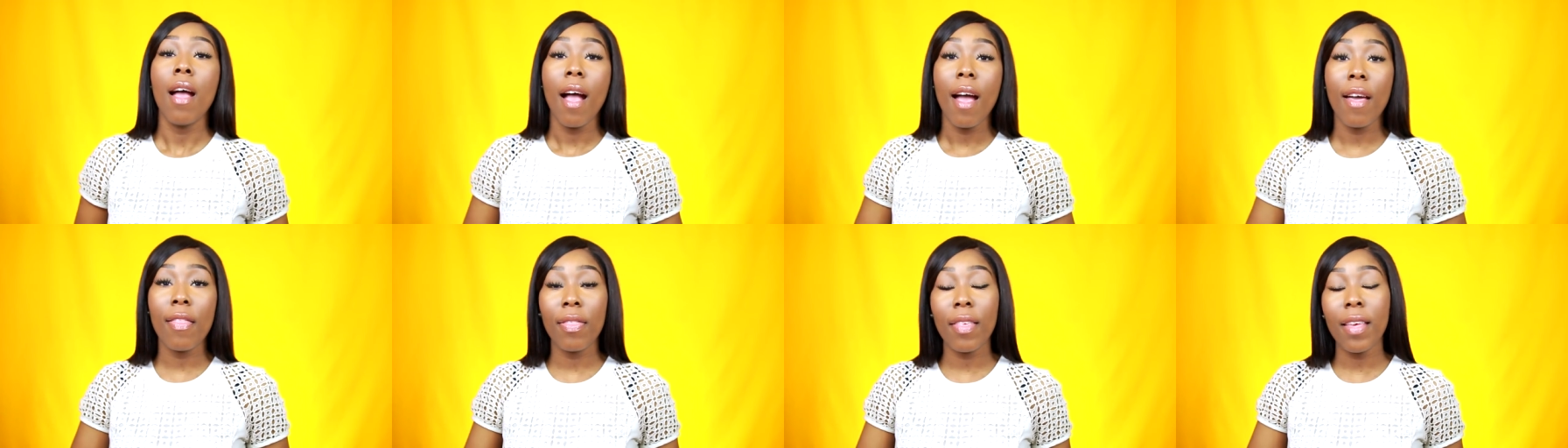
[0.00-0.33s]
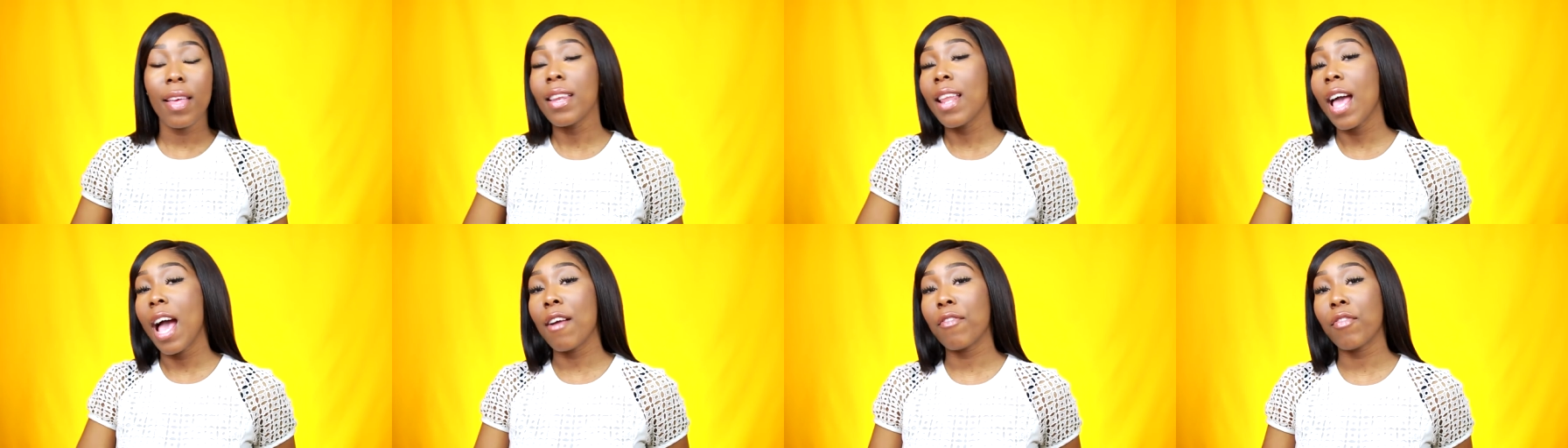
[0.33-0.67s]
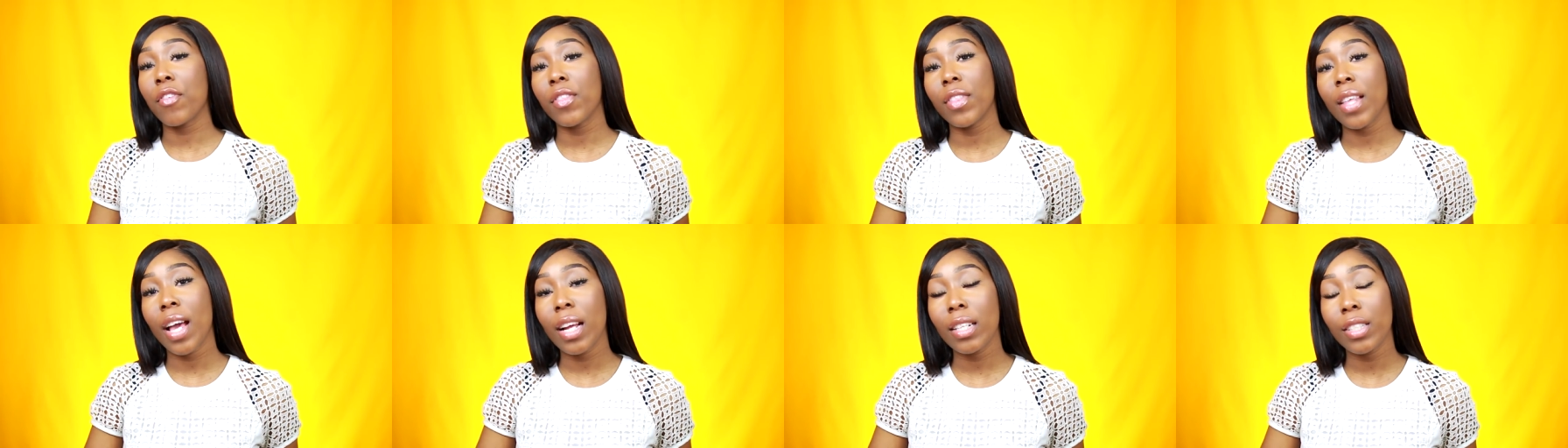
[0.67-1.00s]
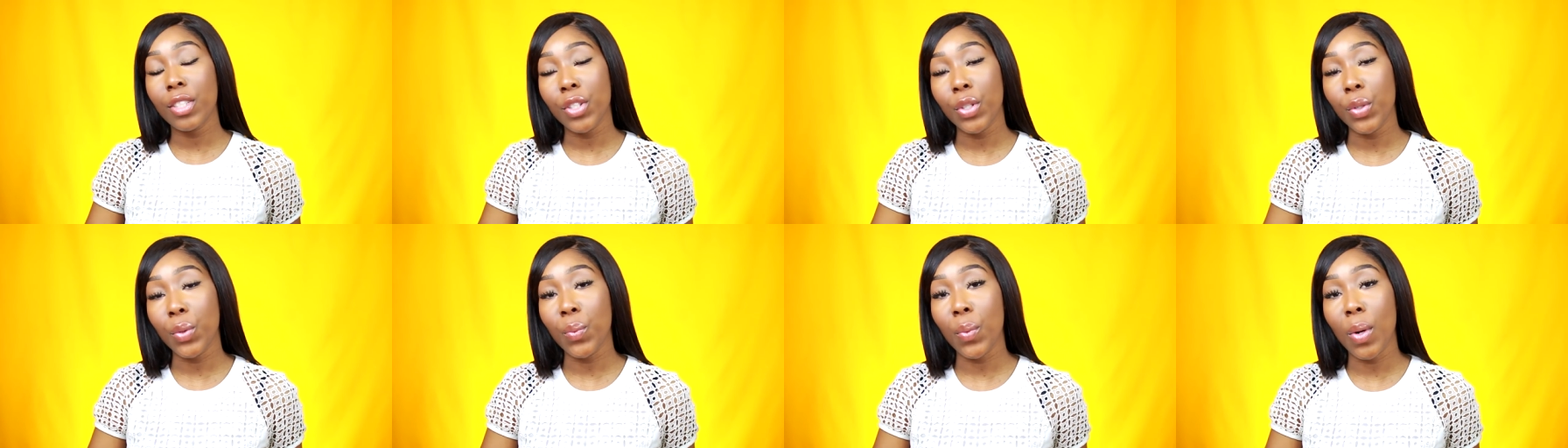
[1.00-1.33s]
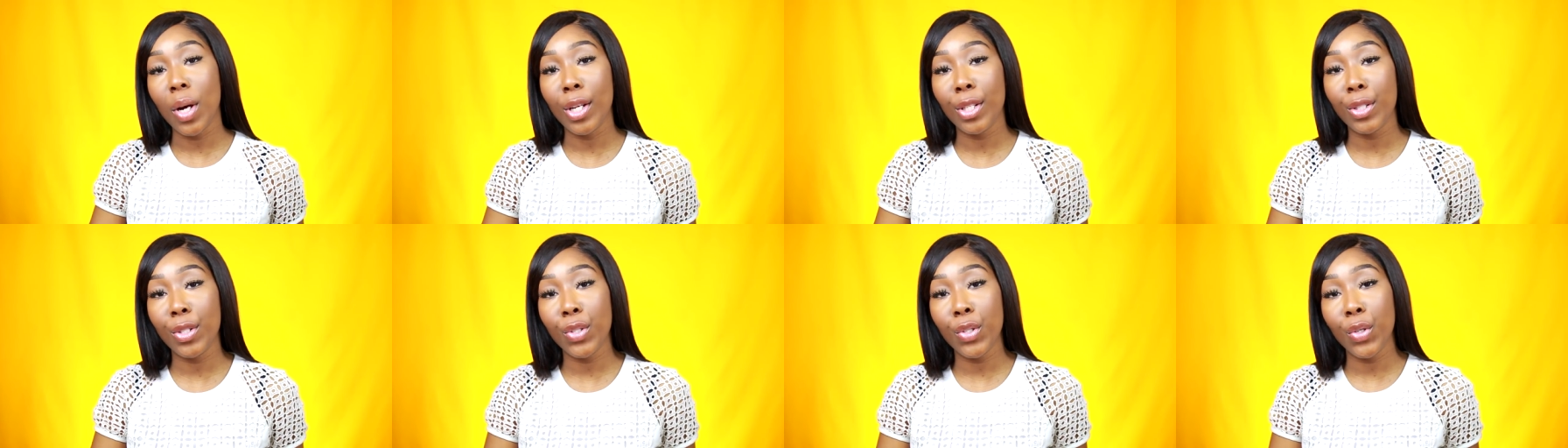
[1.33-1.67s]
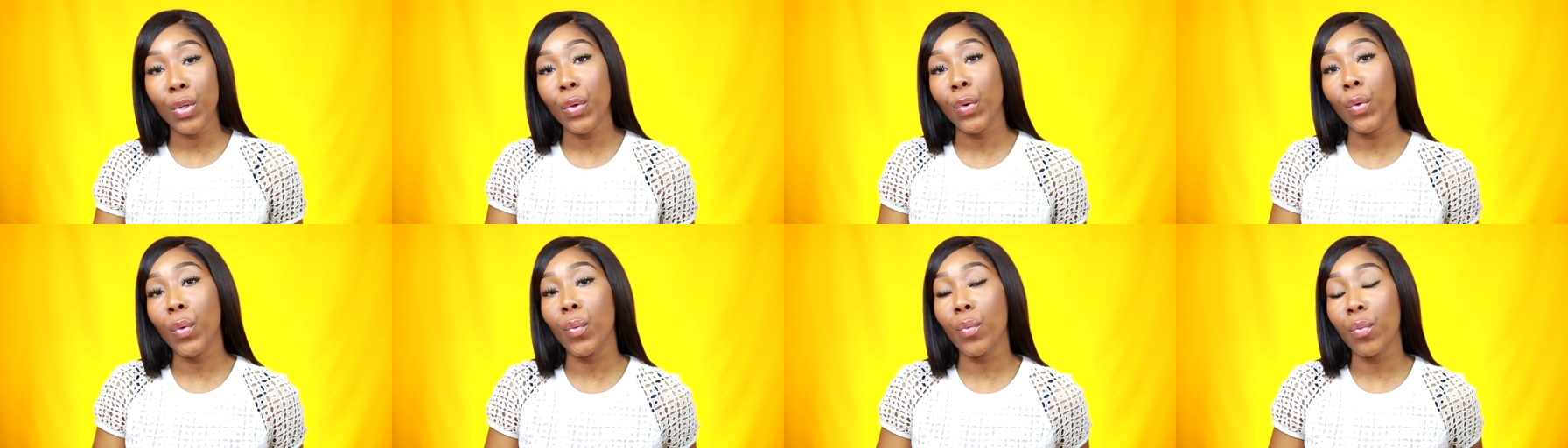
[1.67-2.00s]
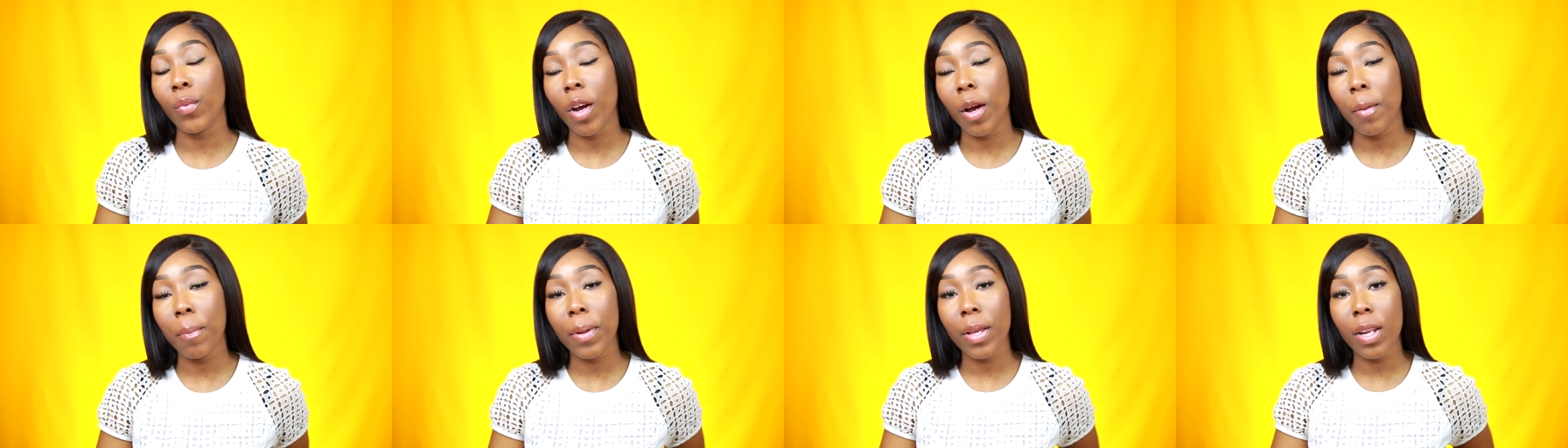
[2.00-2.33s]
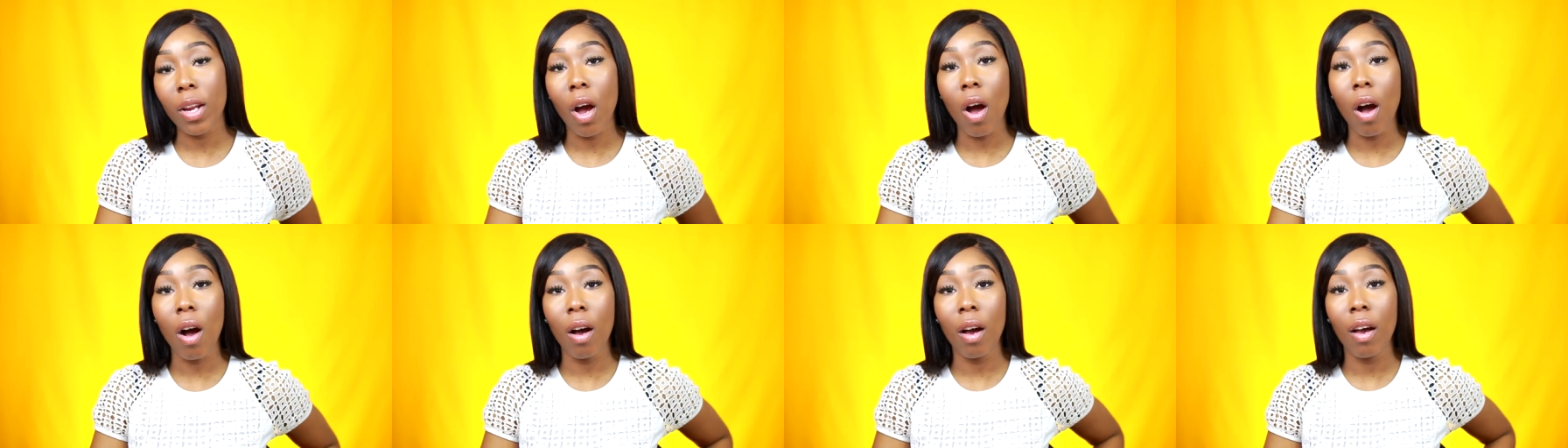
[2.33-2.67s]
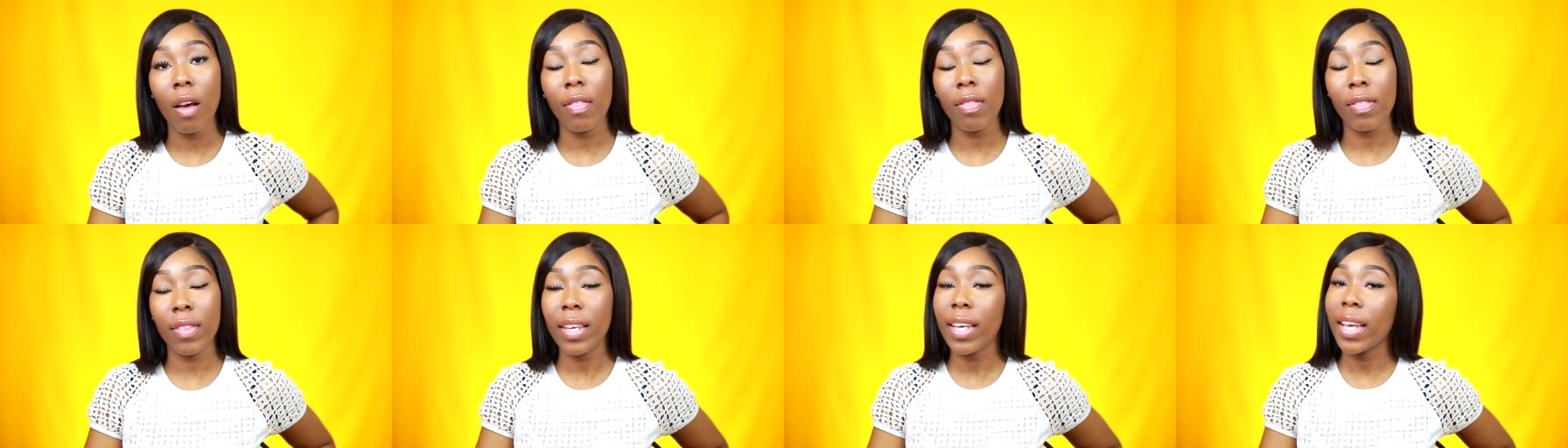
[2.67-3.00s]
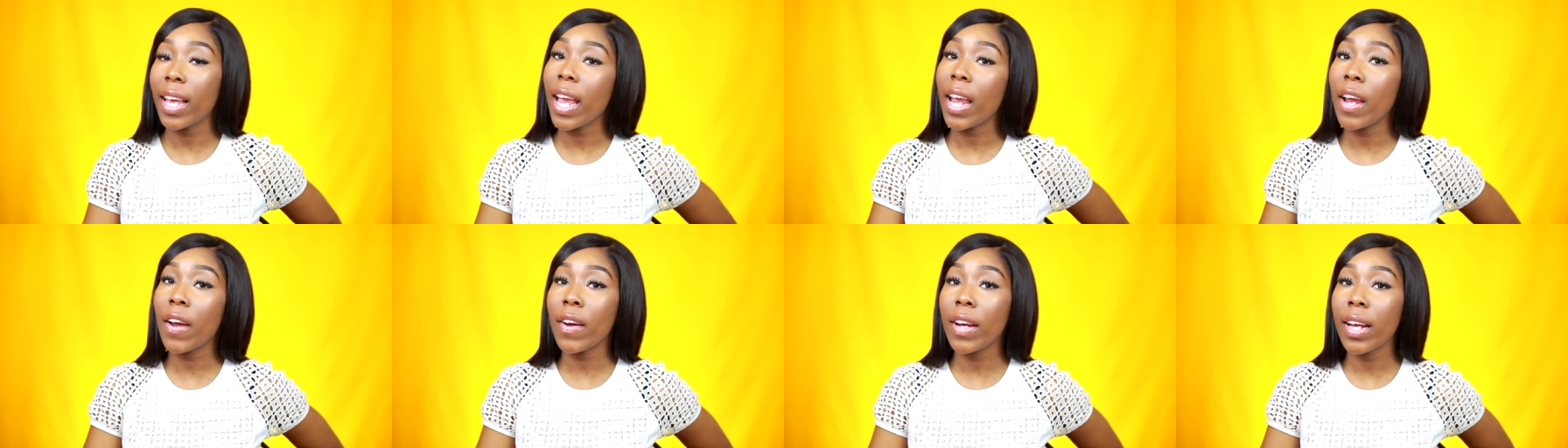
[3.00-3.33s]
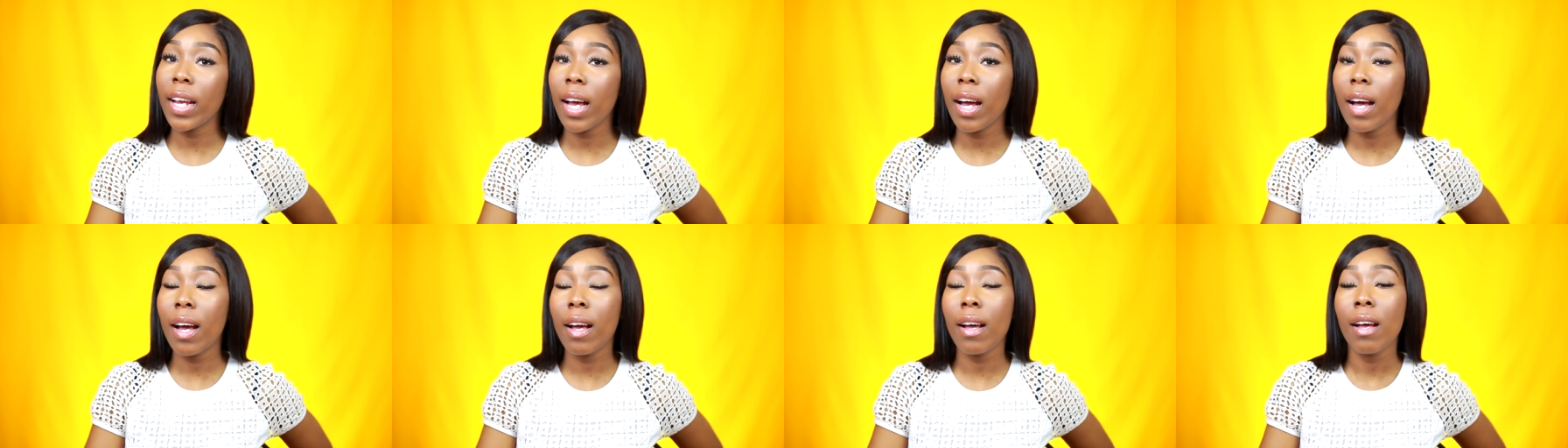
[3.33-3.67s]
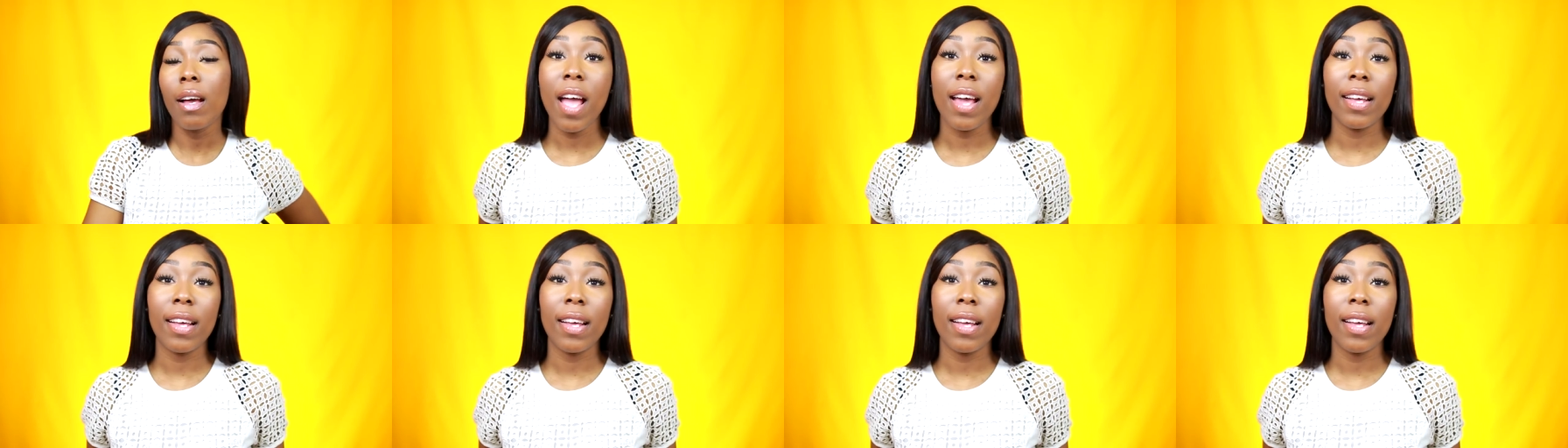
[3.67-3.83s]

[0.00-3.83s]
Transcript: And then after that, you want to rub it on the area